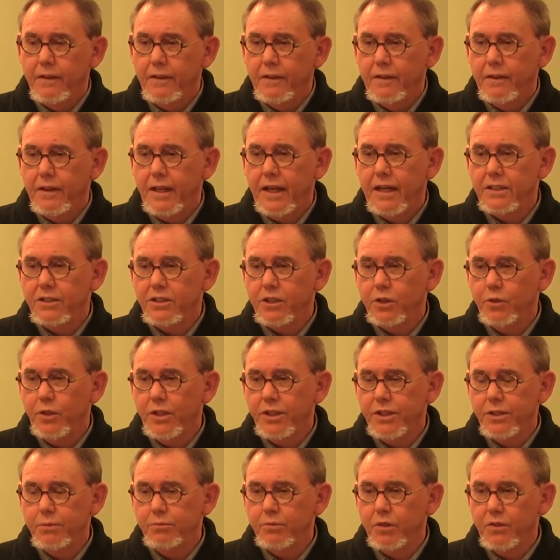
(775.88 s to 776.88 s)
That's the
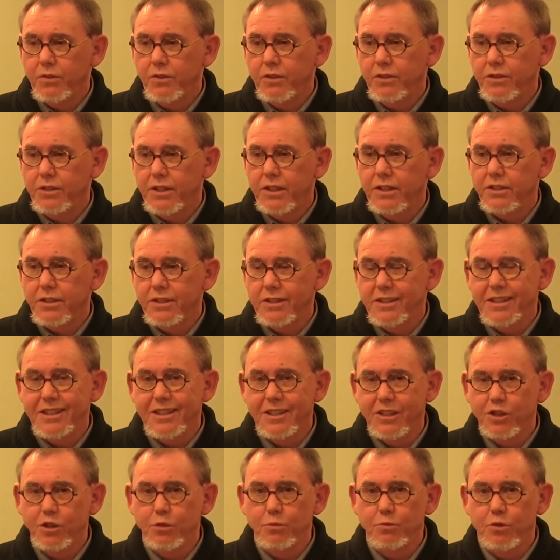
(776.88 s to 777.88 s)
question about this. That's a
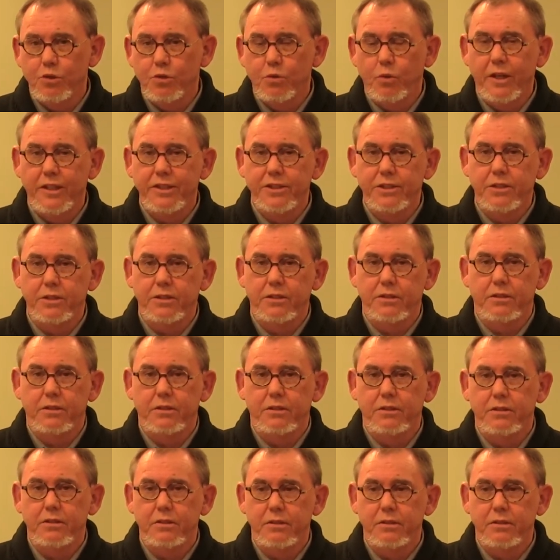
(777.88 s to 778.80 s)
systems question.